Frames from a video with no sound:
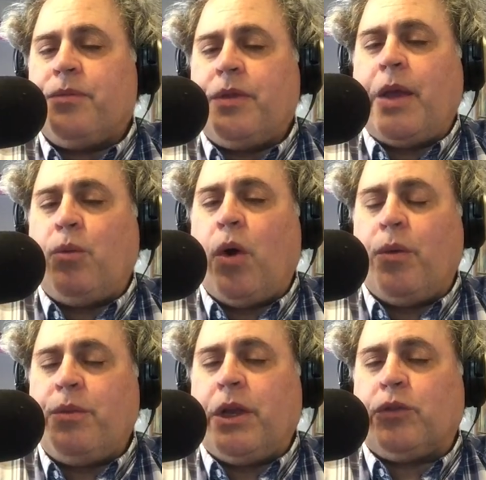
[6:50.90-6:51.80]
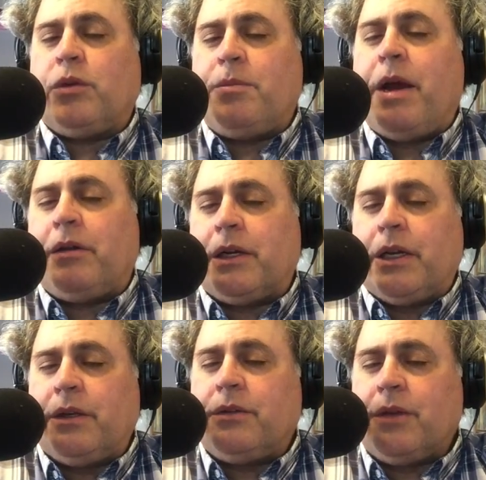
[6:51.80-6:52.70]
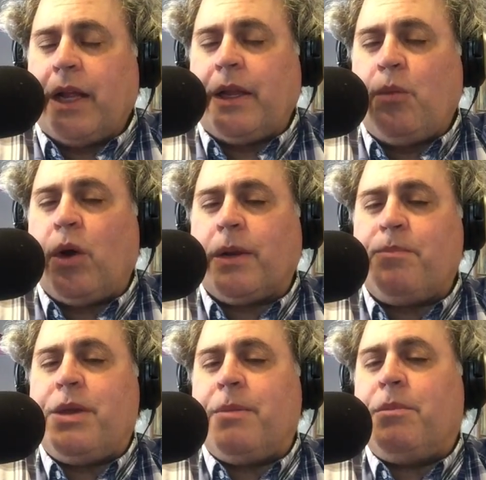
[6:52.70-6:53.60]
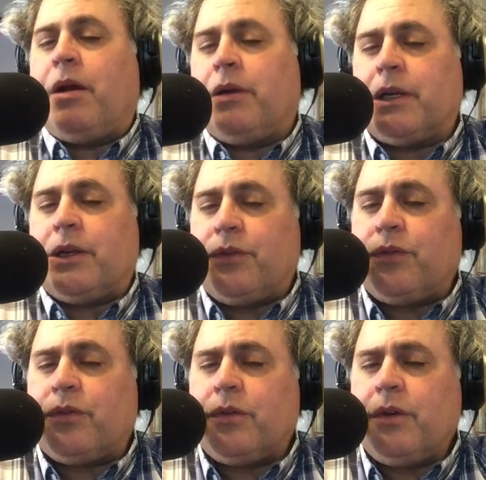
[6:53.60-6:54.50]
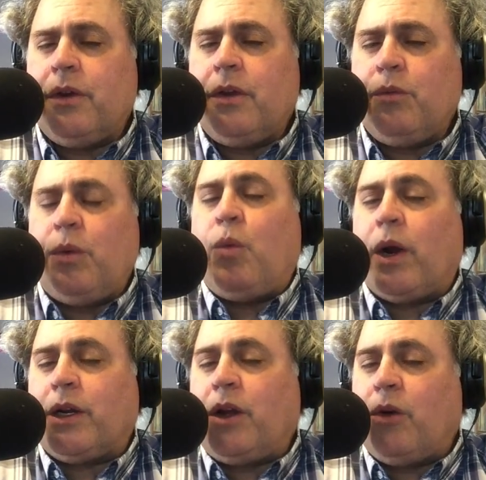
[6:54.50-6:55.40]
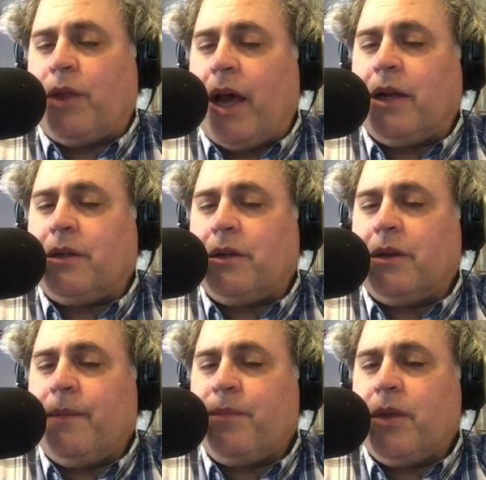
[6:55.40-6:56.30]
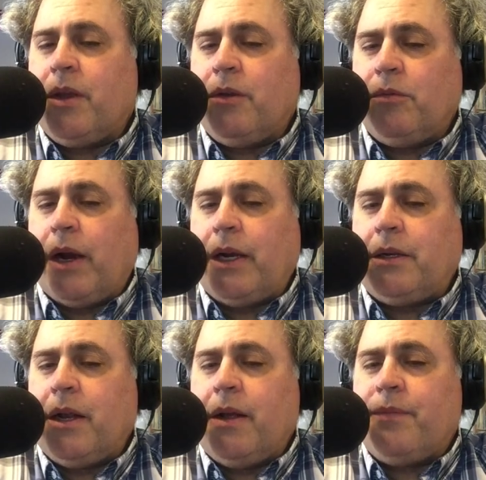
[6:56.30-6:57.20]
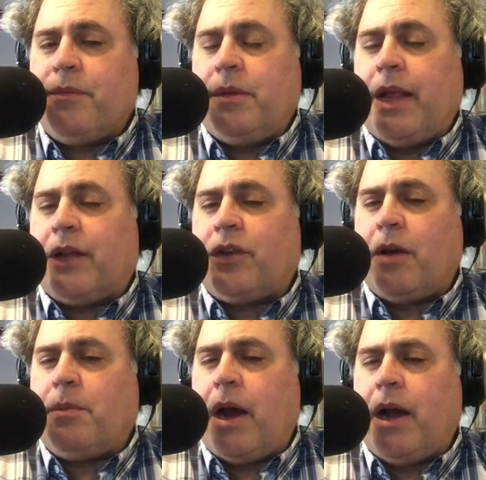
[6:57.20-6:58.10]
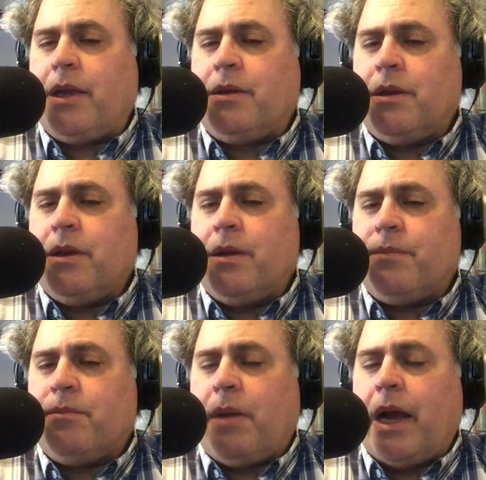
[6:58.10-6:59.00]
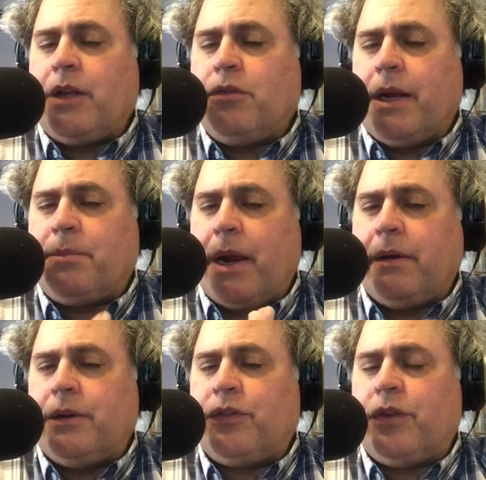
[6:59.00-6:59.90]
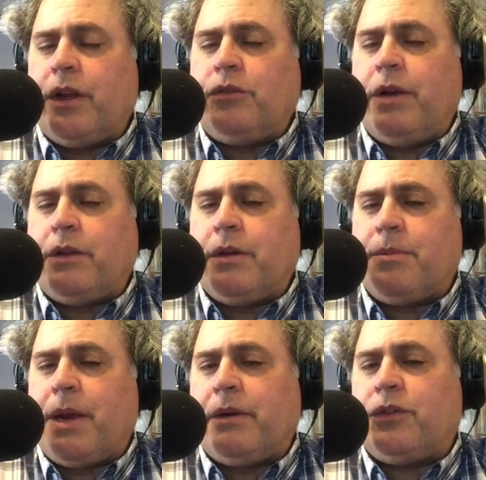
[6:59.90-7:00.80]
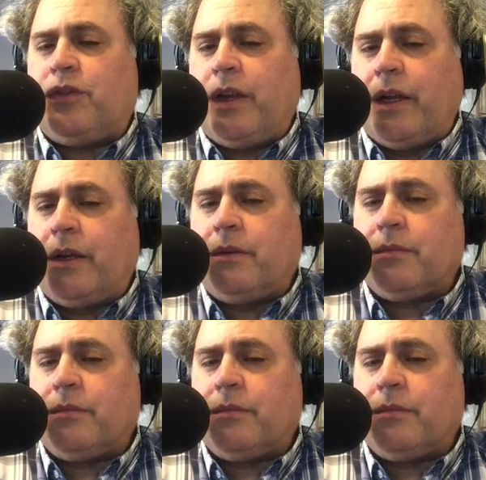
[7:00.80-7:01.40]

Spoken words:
we're American and they want to be Americans. We want to know that, right? That's how my grandparents and great-grandparents did it.